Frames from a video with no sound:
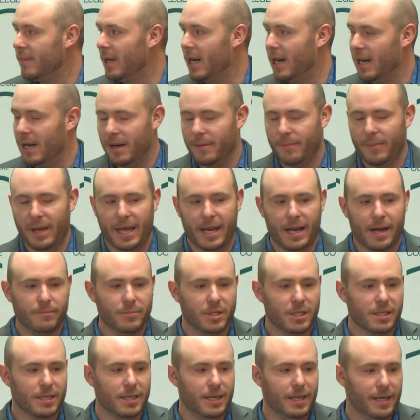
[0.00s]
Um, and
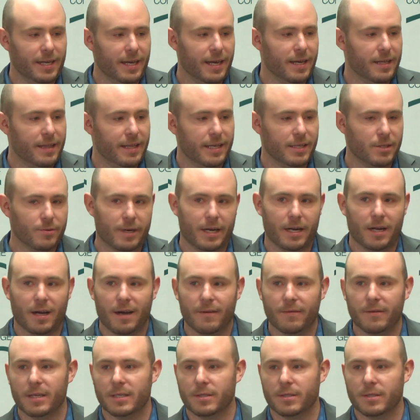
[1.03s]
I'm just going to kick things right off